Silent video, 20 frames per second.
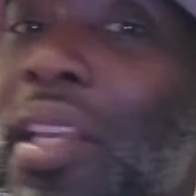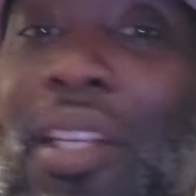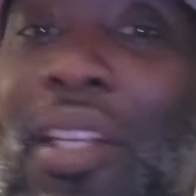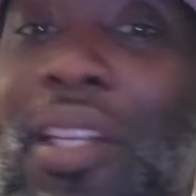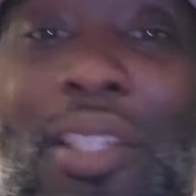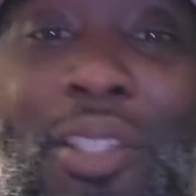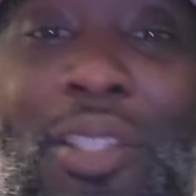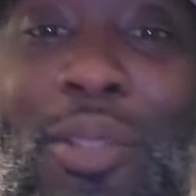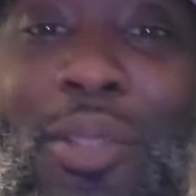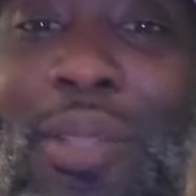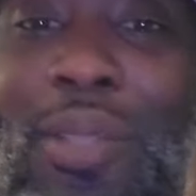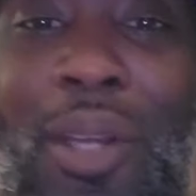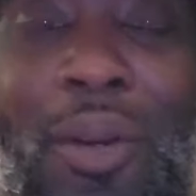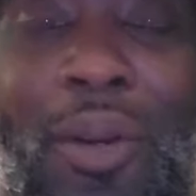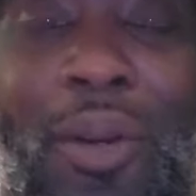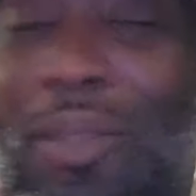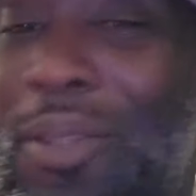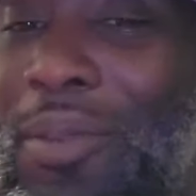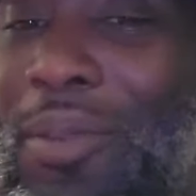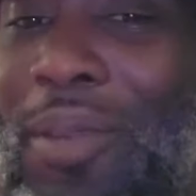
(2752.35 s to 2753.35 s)
cause you know
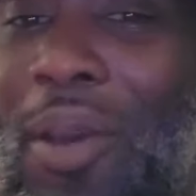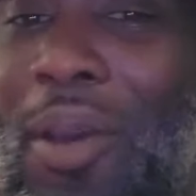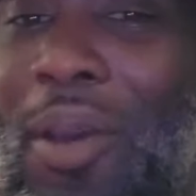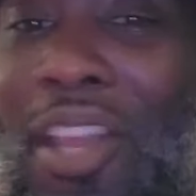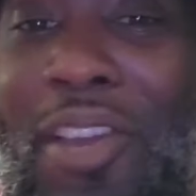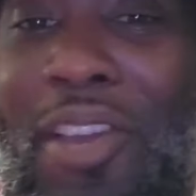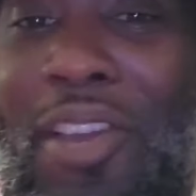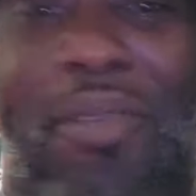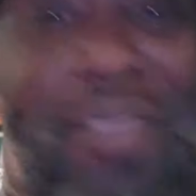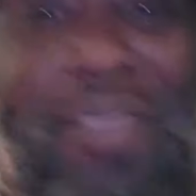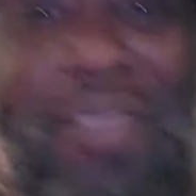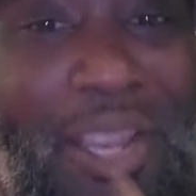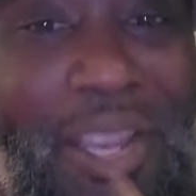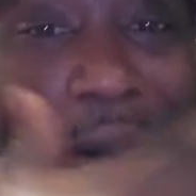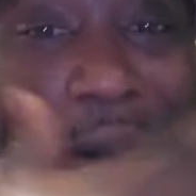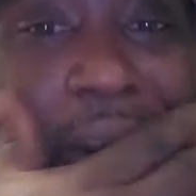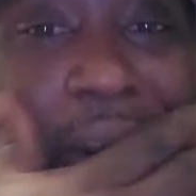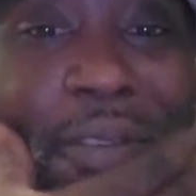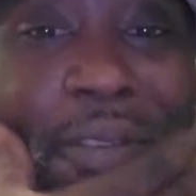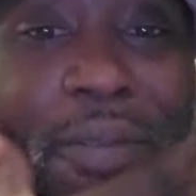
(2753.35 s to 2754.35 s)
they gonna get
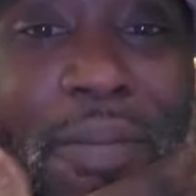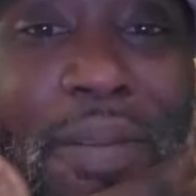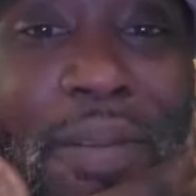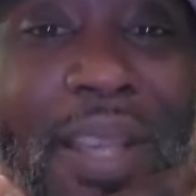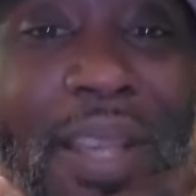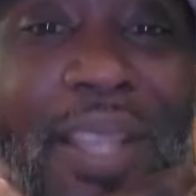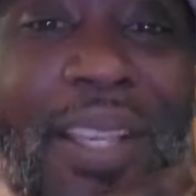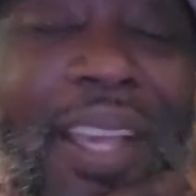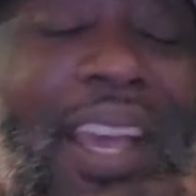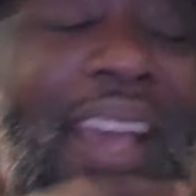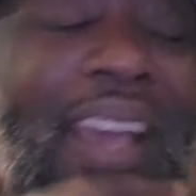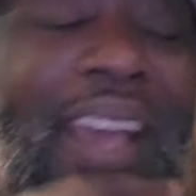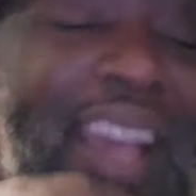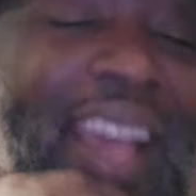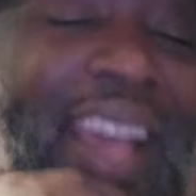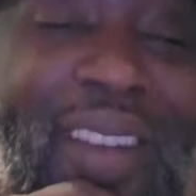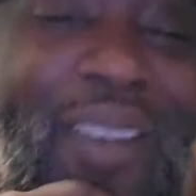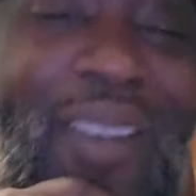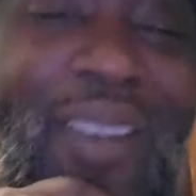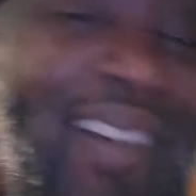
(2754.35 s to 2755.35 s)
on you, man. They
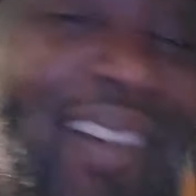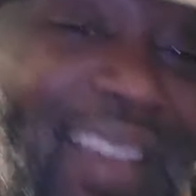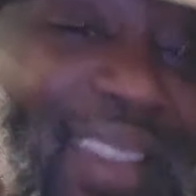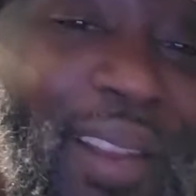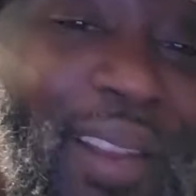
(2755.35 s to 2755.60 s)
gonna get